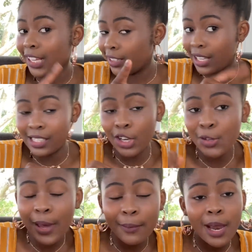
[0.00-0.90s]
that's how
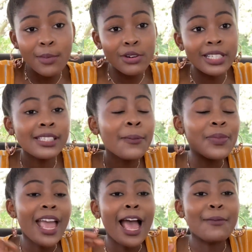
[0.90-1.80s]
you make memories.
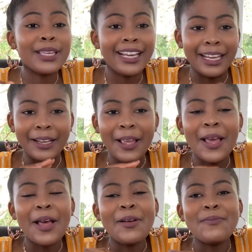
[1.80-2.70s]
I'm kidding.
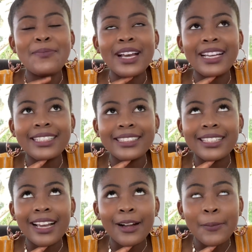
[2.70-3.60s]
But
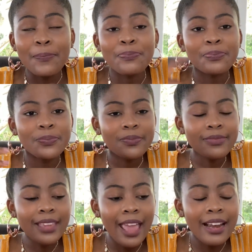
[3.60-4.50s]
and
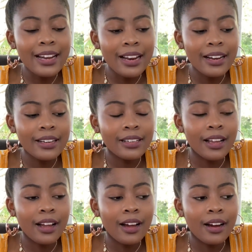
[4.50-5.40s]
then
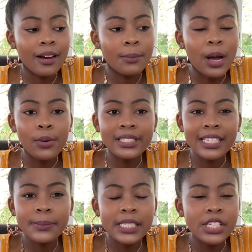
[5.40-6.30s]
our
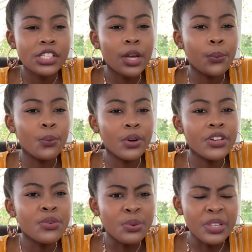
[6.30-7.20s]
text messages, I
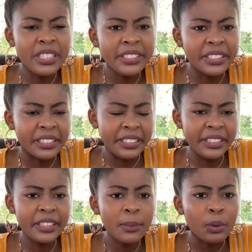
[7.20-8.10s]
wouldn't really
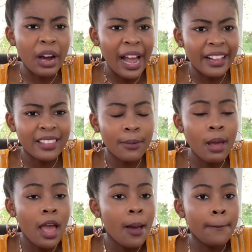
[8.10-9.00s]
delete them or hide them,
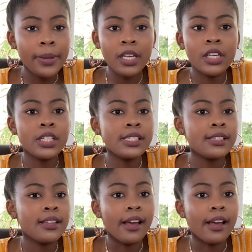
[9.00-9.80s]
because